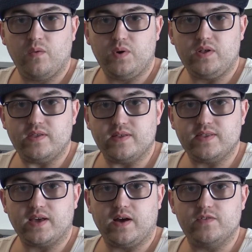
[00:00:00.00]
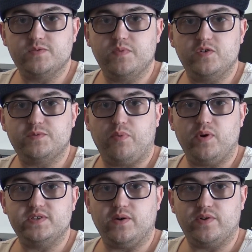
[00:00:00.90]
Well, I think that covers most
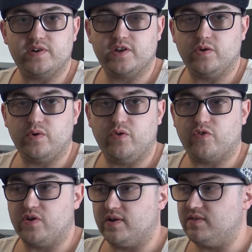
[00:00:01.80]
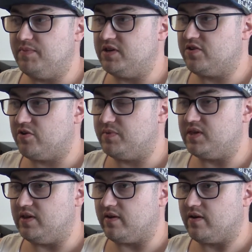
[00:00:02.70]
points I wanted to go over at the midterm of
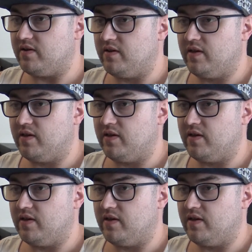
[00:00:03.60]
the year.